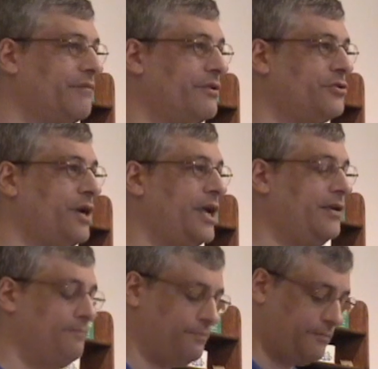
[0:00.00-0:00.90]
of the
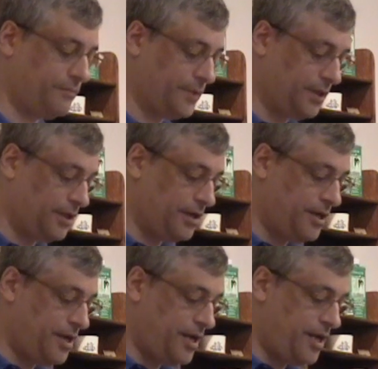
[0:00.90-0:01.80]
trade.
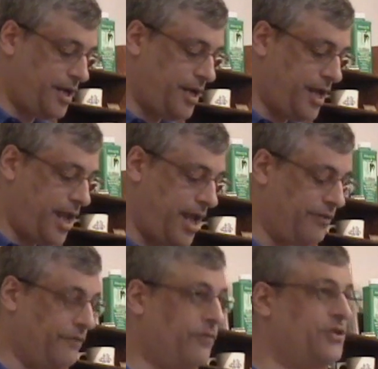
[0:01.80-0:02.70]

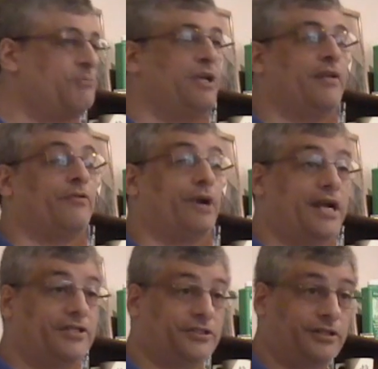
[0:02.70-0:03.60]
And the first being the
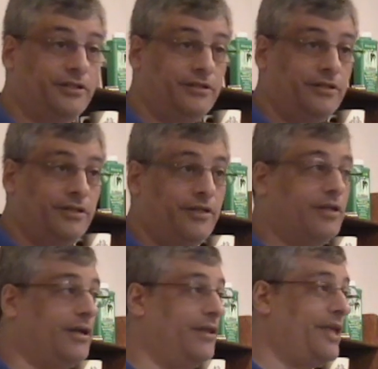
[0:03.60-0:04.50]
razor
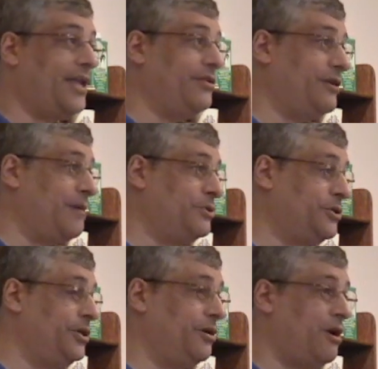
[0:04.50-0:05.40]
that I'm
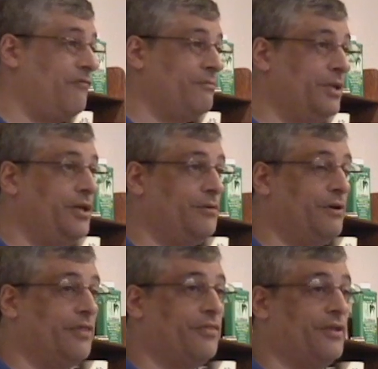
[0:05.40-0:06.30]
sure you're all familiar
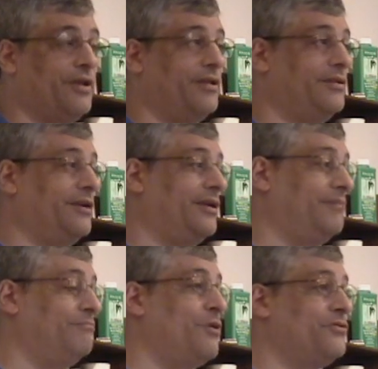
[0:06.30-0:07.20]
with.
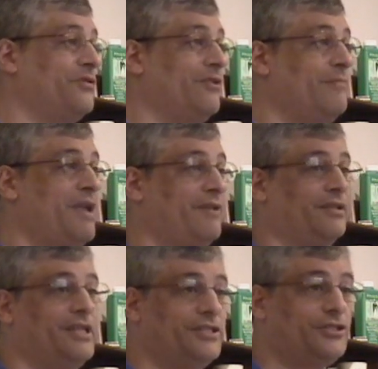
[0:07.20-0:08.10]
Most of them have at
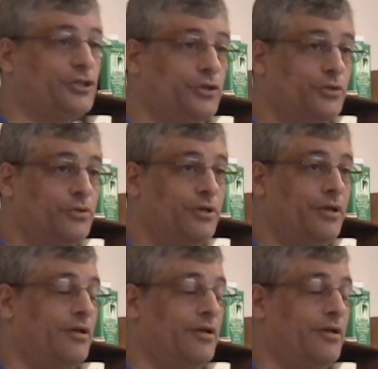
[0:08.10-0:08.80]
least 2